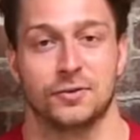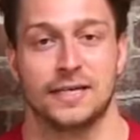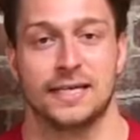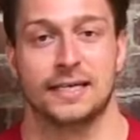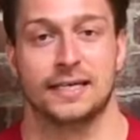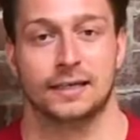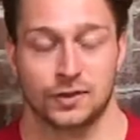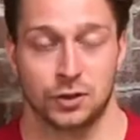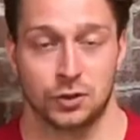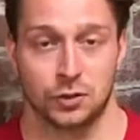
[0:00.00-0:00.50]

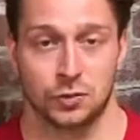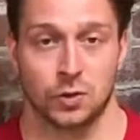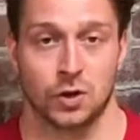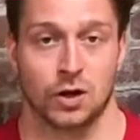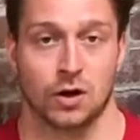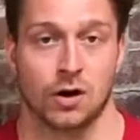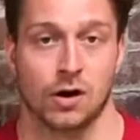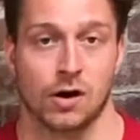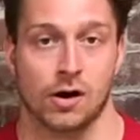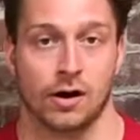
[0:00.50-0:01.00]
week, you
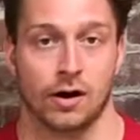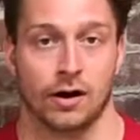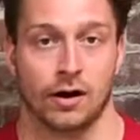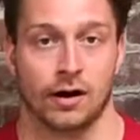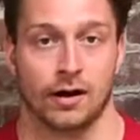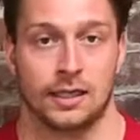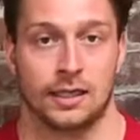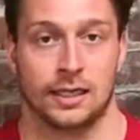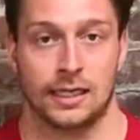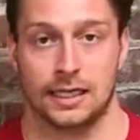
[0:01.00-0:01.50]
are
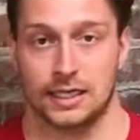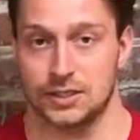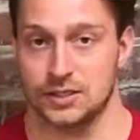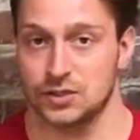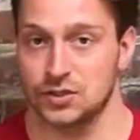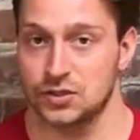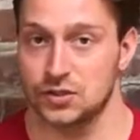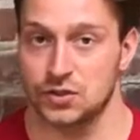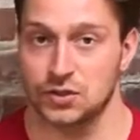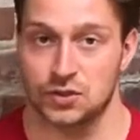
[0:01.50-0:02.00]
in a
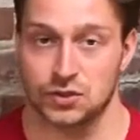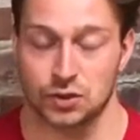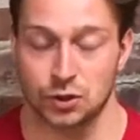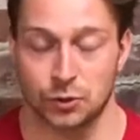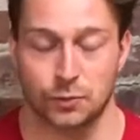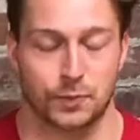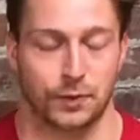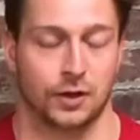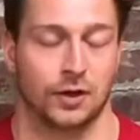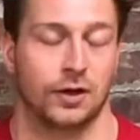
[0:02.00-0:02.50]

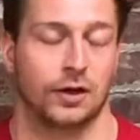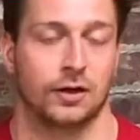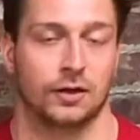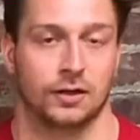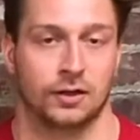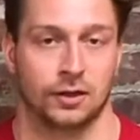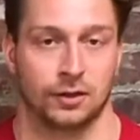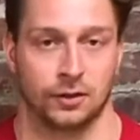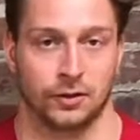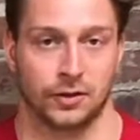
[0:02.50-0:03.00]
super
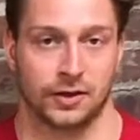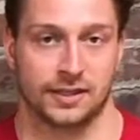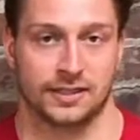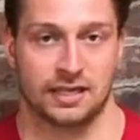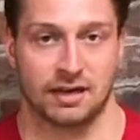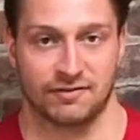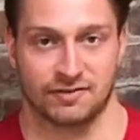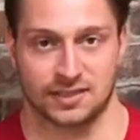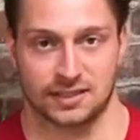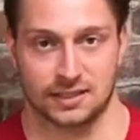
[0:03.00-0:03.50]
caloric
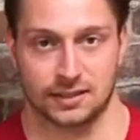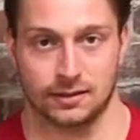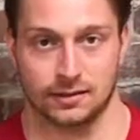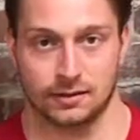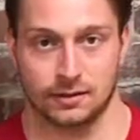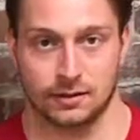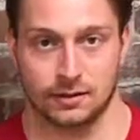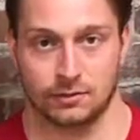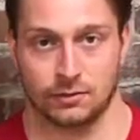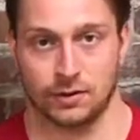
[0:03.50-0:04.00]
deficit
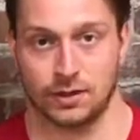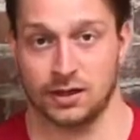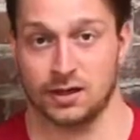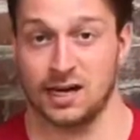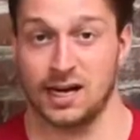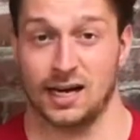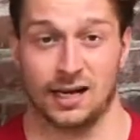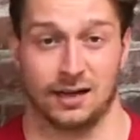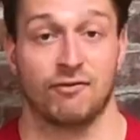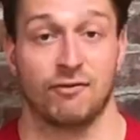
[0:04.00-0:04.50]
where you're
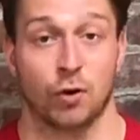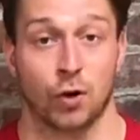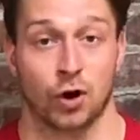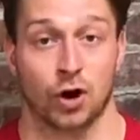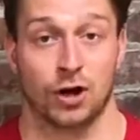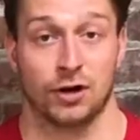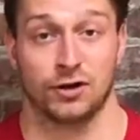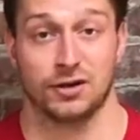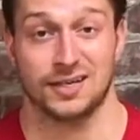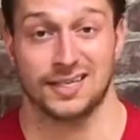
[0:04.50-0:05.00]
getting 400